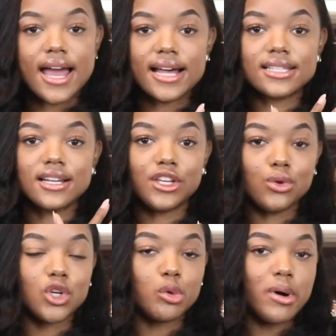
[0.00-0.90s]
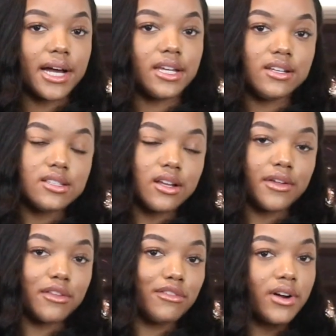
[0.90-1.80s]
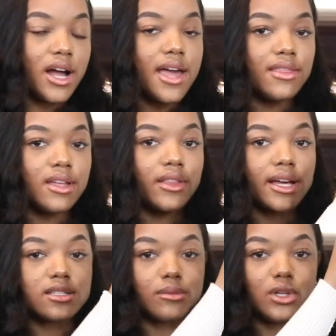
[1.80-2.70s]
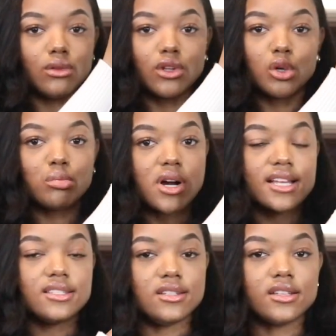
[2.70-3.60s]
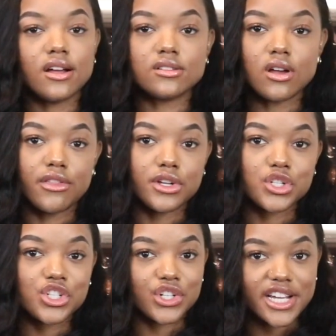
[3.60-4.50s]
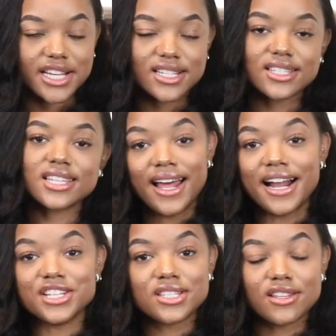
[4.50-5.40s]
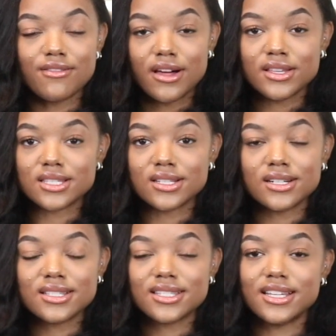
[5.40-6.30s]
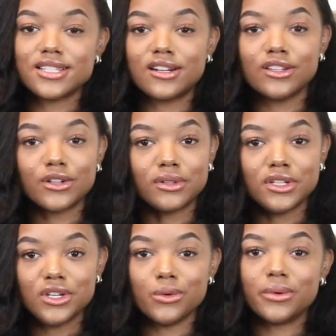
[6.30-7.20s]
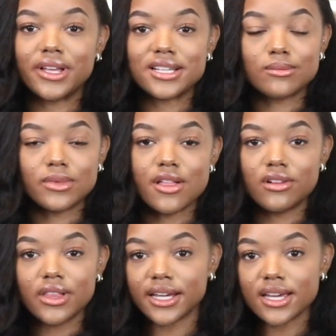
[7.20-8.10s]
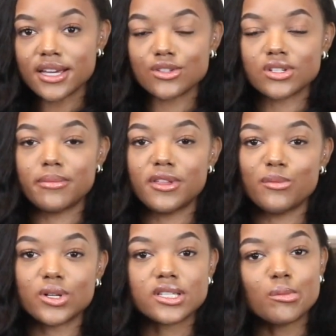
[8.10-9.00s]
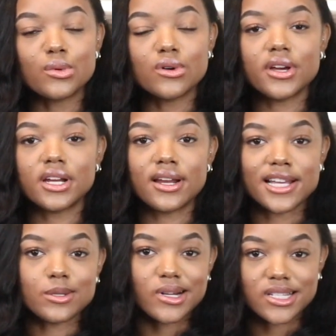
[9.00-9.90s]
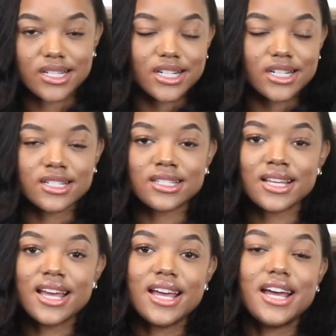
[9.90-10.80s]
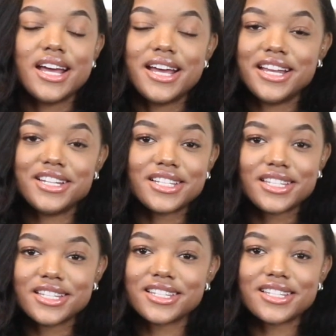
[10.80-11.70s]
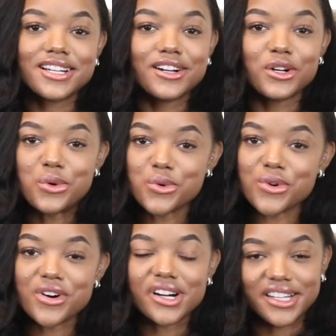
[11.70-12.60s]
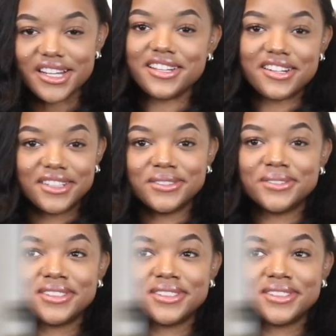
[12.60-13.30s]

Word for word: It has a cute little pocket detail in the front, and then like some cute little brass details on their strings. I just love how this looks. It's gonna look really cute with like some leather leggings or something more simple and a nice pair of sneakers. It just is a cool hoodie, you know?